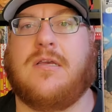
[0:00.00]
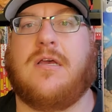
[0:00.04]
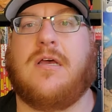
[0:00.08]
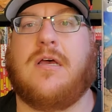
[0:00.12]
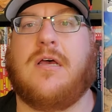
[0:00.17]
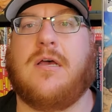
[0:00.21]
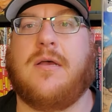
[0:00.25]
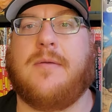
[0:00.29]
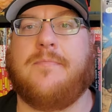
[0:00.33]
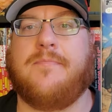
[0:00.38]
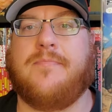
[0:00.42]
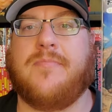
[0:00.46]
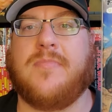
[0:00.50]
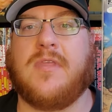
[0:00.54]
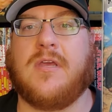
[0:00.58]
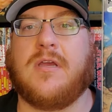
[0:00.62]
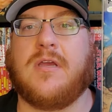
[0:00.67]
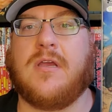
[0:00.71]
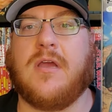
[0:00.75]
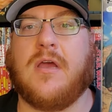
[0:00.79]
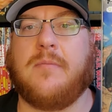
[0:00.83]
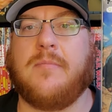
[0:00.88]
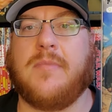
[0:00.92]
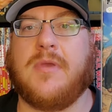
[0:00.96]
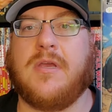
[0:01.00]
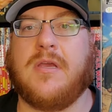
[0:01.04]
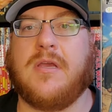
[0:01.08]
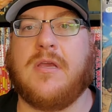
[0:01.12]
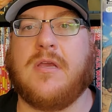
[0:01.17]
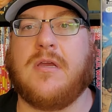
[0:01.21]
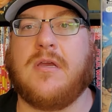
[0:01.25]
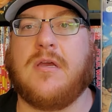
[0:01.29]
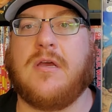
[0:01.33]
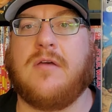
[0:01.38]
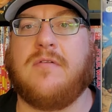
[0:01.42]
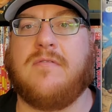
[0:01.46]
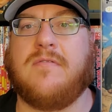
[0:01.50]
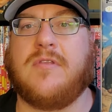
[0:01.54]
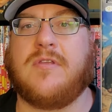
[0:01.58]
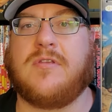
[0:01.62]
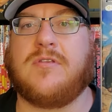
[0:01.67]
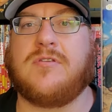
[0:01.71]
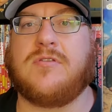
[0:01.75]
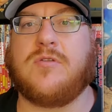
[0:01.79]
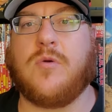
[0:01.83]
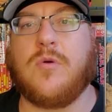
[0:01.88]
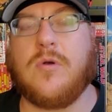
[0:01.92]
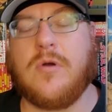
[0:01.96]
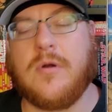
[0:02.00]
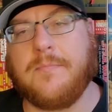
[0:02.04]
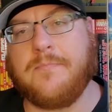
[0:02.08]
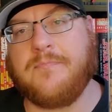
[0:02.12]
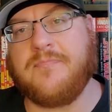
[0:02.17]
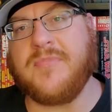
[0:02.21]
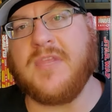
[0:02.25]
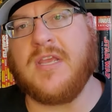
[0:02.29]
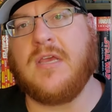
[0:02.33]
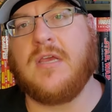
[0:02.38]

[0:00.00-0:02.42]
The Coming of the Storm.